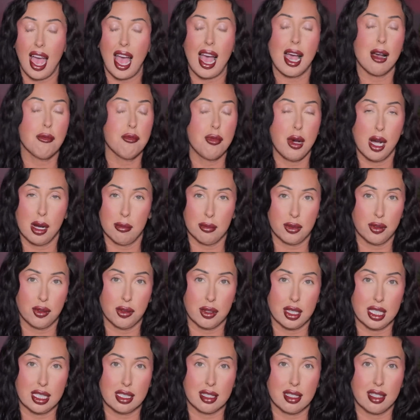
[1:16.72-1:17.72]
I'm pumped
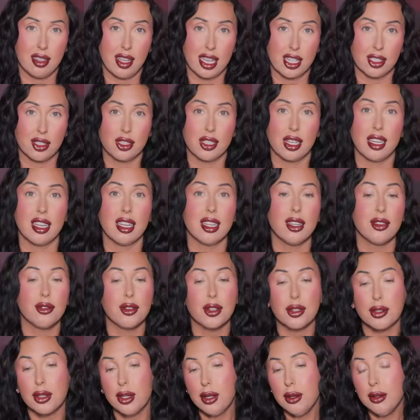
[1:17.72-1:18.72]
for this collection, and if
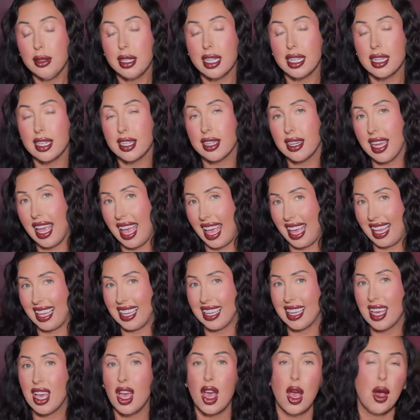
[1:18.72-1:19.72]
you're new here,
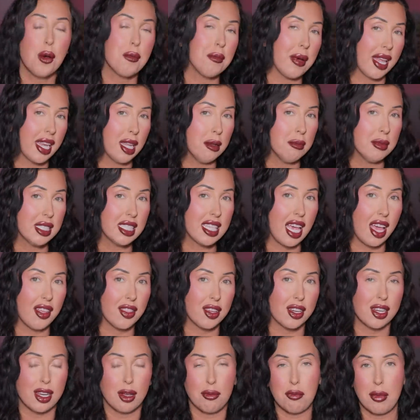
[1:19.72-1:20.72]
hey, my name is
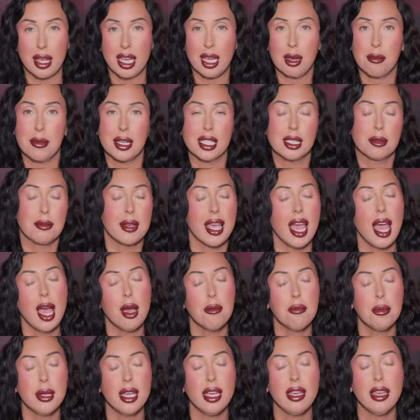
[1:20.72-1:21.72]
Heather, and makeup makes me
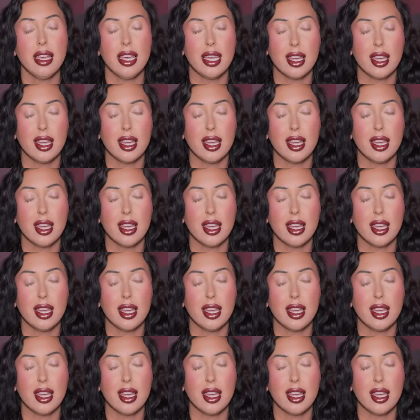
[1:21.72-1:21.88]
happy.